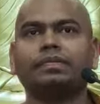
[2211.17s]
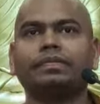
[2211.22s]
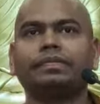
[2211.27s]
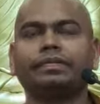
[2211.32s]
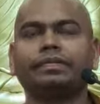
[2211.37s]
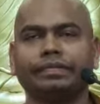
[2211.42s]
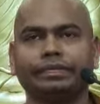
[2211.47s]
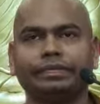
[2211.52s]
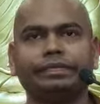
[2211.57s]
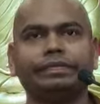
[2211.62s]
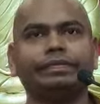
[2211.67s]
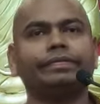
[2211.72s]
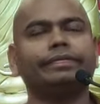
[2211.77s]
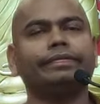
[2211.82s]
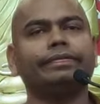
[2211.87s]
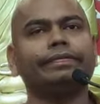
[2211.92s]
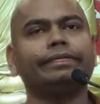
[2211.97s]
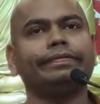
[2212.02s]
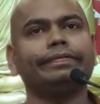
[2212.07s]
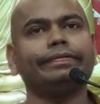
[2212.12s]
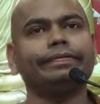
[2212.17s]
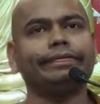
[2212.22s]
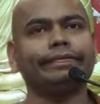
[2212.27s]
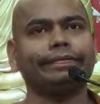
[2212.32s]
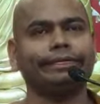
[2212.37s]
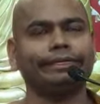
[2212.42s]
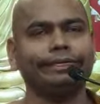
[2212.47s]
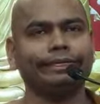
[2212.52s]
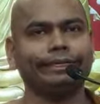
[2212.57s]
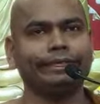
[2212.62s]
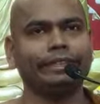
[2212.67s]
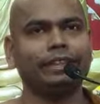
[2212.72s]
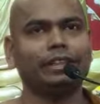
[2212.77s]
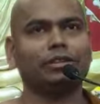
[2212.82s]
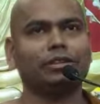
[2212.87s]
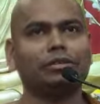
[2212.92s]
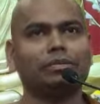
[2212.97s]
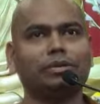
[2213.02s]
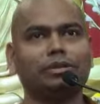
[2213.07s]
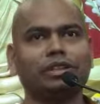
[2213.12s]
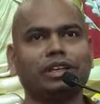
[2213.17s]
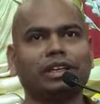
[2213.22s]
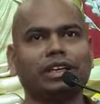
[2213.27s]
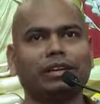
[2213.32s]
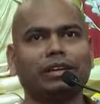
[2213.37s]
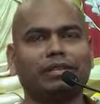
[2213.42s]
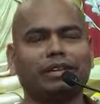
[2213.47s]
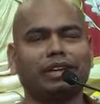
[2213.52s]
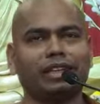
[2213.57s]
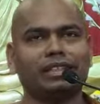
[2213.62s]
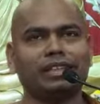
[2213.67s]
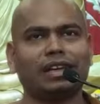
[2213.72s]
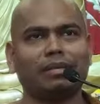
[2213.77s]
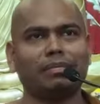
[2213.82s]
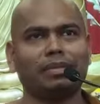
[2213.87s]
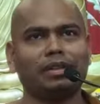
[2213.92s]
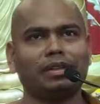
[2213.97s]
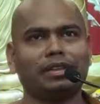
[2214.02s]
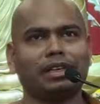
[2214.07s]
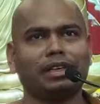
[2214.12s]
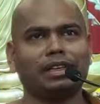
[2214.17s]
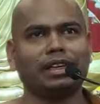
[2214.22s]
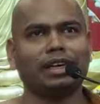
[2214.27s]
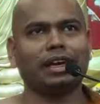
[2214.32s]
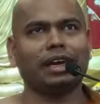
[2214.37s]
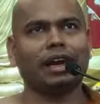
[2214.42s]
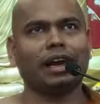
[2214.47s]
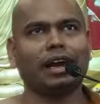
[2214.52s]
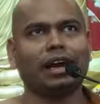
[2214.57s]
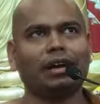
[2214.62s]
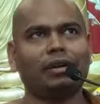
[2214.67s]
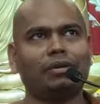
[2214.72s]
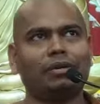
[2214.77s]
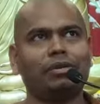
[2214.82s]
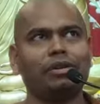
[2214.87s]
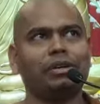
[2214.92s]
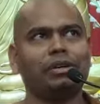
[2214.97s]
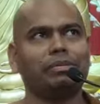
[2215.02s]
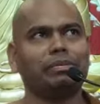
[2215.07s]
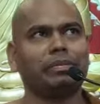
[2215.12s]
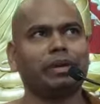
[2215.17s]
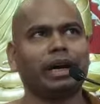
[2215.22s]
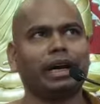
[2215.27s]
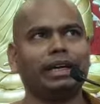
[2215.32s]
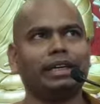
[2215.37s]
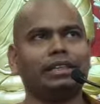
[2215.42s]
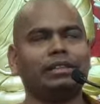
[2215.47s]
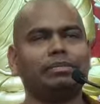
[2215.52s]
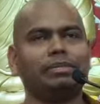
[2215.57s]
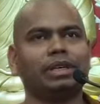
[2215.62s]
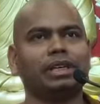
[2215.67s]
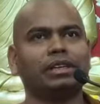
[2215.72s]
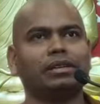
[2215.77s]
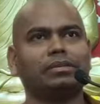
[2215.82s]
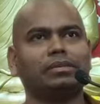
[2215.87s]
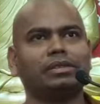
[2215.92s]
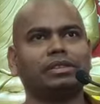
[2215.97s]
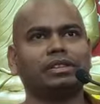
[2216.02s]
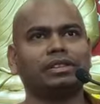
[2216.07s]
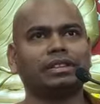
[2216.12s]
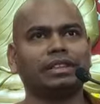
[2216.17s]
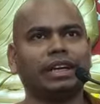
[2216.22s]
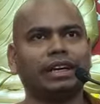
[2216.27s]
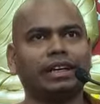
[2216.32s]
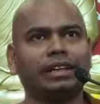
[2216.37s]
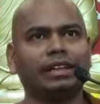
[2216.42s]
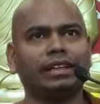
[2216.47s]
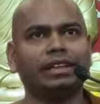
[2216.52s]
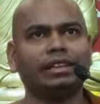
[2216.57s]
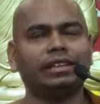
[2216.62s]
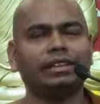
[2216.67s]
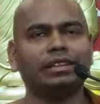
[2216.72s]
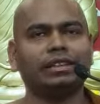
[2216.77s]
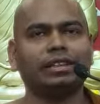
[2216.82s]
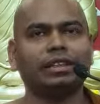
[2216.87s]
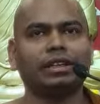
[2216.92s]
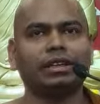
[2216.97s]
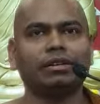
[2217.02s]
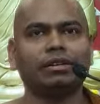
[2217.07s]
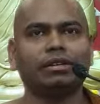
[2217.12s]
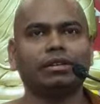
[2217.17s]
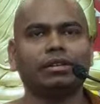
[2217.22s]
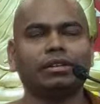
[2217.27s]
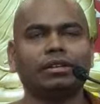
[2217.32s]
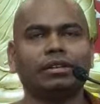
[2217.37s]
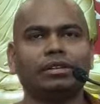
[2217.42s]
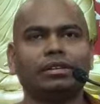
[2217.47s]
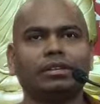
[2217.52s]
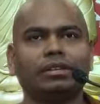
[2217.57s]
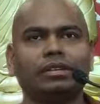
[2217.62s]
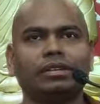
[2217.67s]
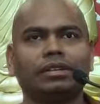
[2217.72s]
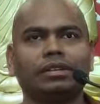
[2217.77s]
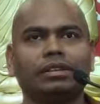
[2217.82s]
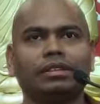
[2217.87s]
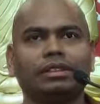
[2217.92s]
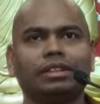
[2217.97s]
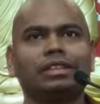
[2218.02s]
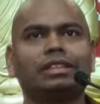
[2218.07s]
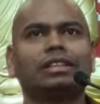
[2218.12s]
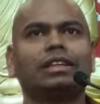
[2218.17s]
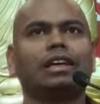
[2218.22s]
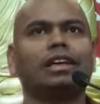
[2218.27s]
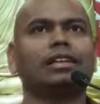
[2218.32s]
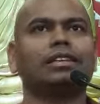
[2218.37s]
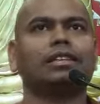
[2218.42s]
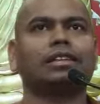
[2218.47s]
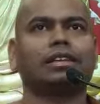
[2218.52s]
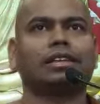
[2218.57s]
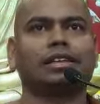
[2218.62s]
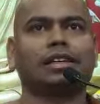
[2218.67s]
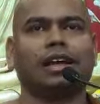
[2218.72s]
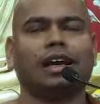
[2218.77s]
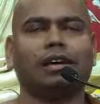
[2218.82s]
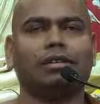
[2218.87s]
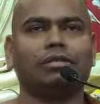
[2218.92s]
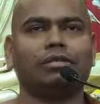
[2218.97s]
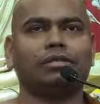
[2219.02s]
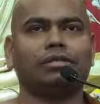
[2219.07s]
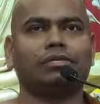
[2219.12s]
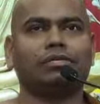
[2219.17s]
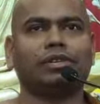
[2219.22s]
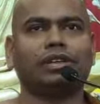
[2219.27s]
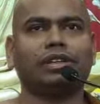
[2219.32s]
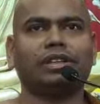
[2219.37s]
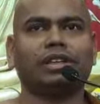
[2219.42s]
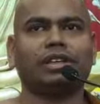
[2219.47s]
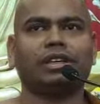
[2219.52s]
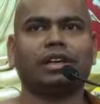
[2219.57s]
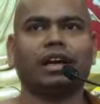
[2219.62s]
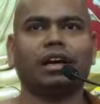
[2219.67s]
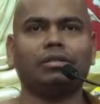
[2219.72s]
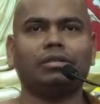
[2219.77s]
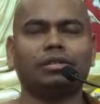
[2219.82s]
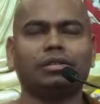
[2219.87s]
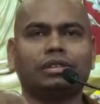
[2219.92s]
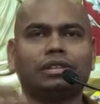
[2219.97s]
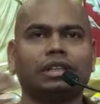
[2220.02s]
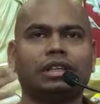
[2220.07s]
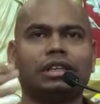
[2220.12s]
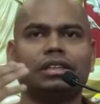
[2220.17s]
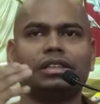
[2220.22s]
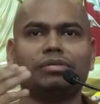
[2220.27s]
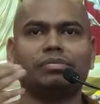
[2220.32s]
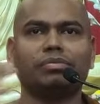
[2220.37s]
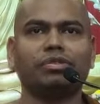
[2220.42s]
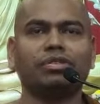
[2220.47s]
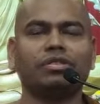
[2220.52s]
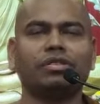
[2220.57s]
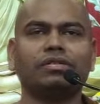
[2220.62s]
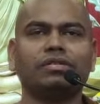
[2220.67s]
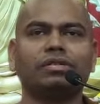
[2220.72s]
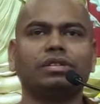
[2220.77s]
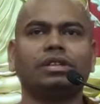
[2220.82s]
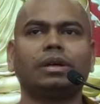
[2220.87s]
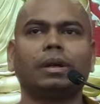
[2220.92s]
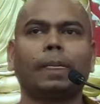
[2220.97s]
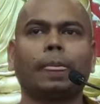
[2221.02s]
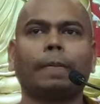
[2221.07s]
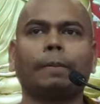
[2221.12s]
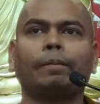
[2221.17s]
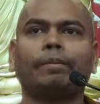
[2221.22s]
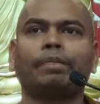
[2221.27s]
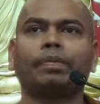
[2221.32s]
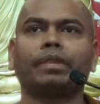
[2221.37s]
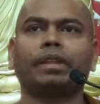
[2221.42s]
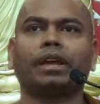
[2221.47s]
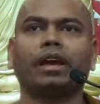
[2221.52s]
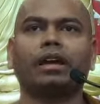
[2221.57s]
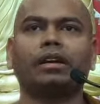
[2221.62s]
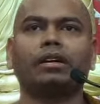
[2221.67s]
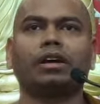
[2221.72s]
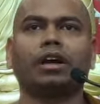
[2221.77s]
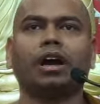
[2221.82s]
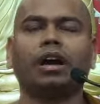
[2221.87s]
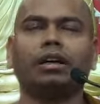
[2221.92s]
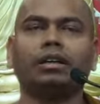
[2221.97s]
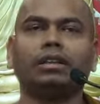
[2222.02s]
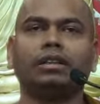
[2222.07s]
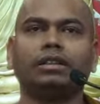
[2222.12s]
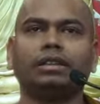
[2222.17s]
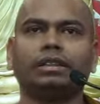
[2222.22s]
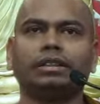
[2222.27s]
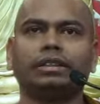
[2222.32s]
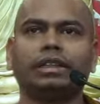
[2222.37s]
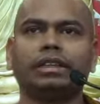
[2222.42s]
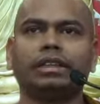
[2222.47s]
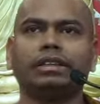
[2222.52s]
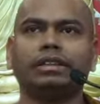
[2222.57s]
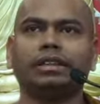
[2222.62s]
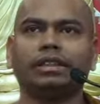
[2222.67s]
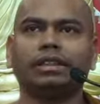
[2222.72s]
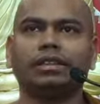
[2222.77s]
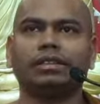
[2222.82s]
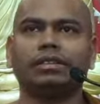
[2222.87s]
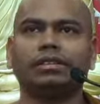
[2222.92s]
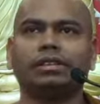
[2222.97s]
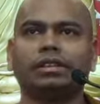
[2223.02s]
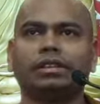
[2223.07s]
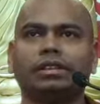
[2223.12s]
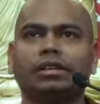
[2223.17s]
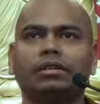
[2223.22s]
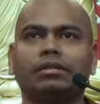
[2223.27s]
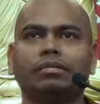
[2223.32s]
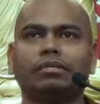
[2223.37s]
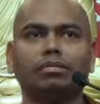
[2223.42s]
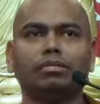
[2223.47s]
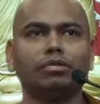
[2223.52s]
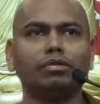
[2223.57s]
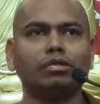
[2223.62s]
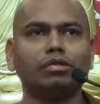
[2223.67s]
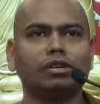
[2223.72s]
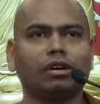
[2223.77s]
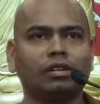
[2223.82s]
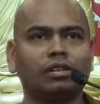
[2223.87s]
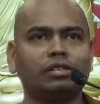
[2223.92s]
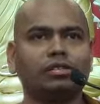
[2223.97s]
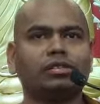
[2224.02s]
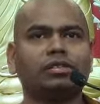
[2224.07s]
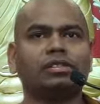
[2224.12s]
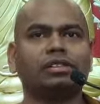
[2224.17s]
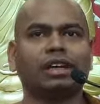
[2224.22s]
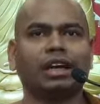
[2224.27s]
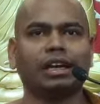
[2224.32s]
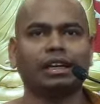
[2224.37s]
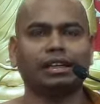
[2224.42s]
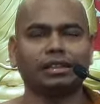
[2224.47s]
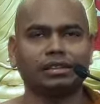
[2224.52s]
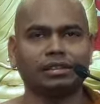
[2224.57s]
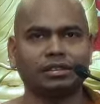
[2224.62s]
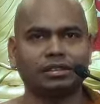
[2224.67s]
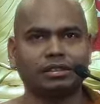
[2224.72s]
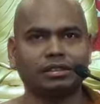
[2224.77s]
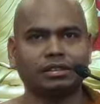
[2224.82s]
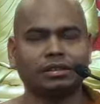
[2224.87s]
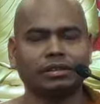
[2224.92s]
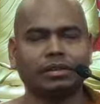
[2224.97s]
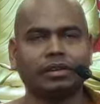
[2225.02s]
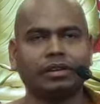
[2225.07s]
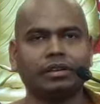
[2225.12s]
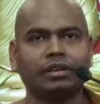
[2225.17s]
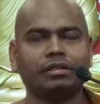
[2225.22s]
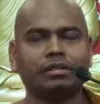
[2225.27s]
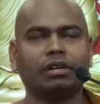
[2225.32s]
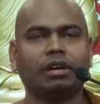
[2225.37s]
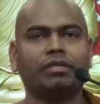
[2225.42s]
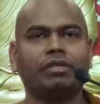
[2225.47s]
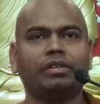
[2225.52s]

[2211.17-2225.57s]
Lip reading: Mhm. So, Buddha gave an example that how your mind becomes radiant, just like the clouds. When the clouds are removed, are gone, then this moon also shines. You have a